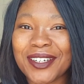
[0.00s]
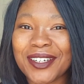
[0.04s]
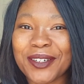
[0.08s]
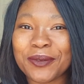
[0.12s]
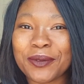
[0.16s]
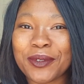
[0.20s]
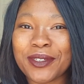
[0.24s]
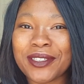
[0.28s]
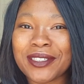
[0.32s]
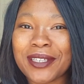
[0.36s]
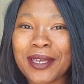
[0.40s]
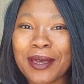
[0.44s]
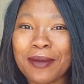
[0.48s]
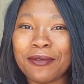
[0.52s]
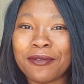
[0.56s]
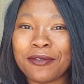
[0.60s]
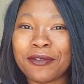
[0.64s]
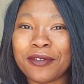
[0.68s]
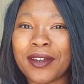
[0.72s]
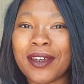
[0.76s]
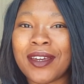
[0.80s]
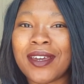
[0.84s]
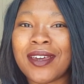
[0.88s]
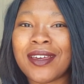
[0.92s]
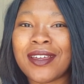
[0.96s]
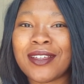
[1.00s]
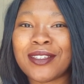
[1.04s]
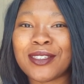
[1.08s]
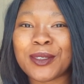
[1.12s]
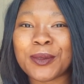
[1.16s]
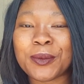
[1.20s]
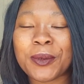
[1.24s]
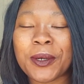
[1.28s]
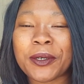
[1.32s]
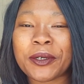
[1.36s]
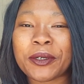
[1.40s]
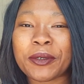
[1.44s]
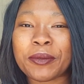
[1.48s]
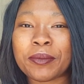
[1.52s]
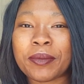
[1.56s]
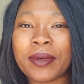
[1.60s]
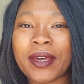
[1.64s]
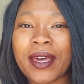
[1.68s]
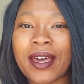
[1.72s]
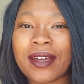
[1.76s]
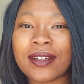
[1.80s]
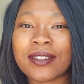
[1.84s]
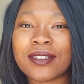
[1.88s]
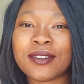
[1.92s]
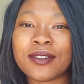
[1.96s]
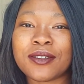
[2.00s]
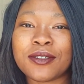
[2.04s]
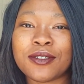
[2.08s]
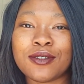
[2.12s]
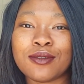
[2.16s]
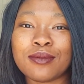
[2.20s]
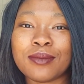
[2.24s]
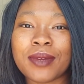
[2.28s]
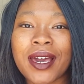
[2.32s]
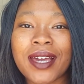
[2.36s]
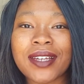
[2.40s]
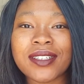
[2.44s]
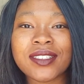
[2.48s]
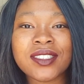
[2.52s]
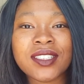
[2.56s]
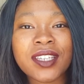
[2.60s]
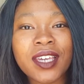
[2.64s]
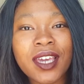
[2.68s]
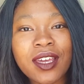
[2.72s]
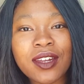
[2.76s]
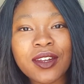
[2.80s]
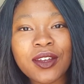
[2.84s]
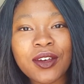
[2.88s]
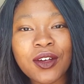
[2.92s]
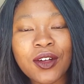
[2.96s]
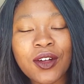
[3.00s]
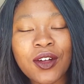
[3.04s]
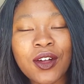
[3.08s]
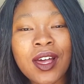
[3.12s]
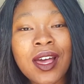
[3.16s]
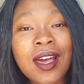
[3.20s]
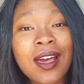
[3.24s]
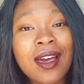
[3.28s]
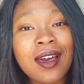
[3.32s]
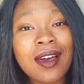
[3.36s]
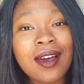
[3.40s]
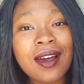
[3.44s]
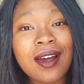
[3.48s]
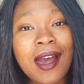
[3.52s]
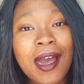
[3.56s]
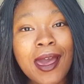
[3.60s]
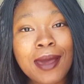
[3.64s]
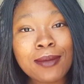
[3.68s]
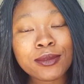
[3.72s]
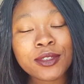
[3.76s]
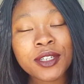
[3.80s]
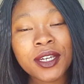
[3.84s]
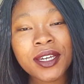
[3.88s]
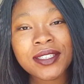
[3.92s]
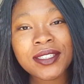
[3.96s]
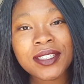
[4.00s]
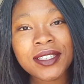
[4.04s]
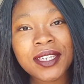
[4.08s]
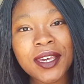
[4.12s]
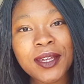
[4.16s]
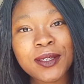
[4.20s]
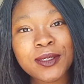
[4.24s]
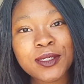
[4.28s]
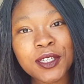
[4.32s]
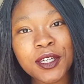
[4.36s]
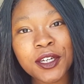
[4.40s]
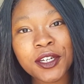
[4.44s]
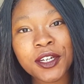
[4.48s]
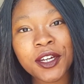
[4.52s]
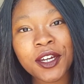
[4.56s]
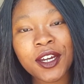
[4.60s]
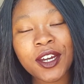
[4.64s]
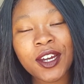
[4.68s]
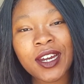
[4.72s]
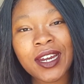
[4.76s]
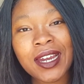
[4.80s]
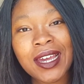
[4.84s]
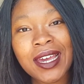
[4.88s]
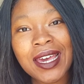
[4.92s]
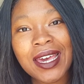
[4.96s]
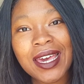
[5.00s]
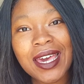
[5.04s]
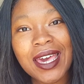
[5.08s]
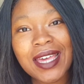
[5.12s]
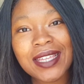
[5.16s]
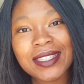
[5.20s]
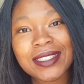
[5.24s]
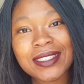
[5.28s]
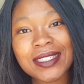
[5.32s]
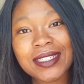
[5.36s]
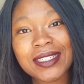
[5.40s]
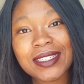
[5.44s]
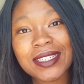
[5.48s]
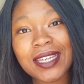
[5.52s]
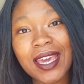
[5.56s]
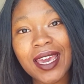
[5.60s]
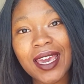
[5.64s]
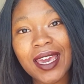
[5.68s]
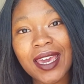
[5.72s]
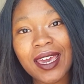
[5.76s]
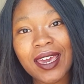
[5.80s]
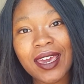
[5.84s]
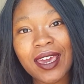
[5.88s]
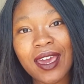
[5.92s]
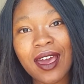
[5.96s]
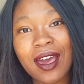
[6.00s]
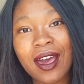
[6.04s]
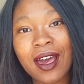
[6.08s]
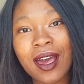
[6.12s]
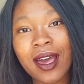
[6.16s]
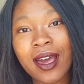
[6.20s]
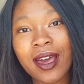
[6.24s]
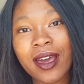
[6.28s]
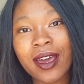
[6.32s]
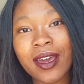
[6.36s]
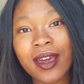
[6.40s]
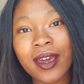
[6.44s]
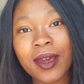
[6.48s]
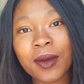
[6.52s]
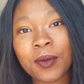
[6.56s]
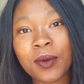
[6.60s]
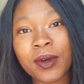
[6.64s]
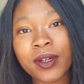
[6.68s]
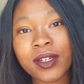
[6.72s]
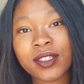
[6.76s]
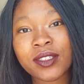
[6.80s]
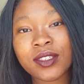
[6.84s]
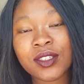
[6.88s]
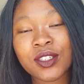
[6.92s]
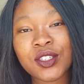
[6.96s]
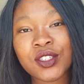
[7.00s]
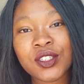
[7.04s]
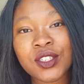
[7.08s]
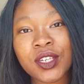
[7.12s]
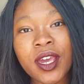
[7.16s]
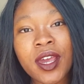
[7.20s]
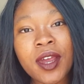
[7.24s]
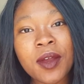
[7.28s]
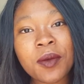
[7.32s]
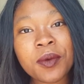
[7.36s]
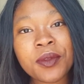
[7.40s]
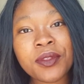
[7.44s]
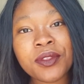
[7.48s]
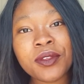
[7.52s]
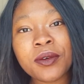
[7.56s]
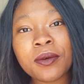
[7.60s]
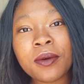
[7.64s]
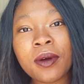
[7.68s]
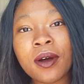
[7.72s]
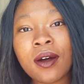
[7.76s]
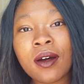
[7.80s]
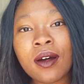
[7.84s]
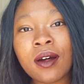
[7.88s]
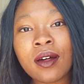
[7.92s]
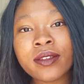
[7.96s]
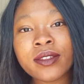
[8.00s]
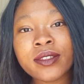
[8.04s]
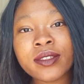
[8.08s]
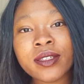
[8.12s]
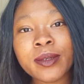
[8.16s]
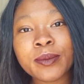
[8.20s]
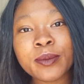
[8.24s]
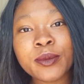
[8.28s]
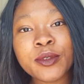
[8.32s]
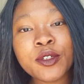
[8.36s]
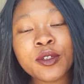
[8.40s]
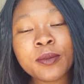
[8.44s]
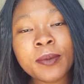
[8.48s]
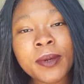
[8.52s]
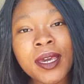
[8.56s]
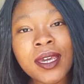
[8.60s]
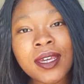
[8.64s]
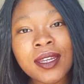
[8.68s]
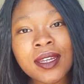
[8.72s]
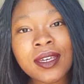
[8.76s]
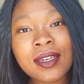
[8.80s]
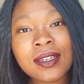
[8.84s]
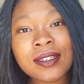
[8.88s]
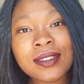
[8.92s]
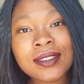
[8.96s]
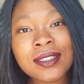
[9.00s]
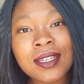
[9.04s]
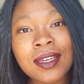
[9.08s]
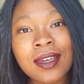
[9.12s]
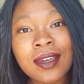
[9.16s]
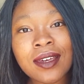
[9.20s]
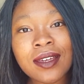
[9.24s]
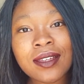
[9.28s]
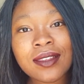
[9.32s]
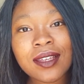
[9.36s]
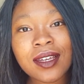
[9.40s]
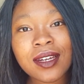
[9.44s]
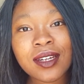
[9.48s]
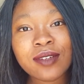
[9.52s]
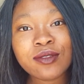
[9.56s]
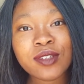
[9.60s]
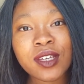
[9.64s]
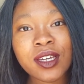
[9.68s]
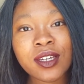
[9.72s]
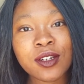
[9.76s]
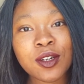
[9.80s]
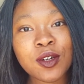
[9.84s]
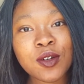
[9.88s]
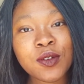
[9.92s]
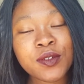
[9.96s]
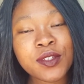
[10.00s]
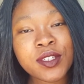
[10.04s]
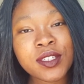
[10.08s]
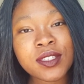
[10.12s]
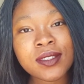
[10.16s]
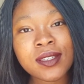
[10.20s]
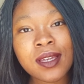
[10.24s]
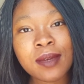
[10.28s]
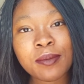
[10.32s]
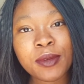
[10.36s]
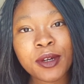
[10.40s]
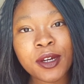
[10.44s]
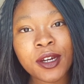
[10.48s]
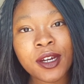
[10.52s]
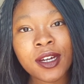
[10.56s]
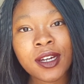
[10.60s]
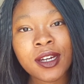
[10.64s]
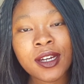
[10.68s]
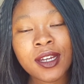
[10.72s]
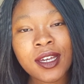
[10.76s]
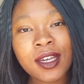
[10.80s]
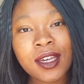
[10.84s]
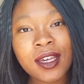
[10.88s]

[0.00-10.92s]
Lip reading: What's up, friends? Welcome back to my channel. I am Traci Turner, and today I wanted to share with you all some new paintings that I've done over the summer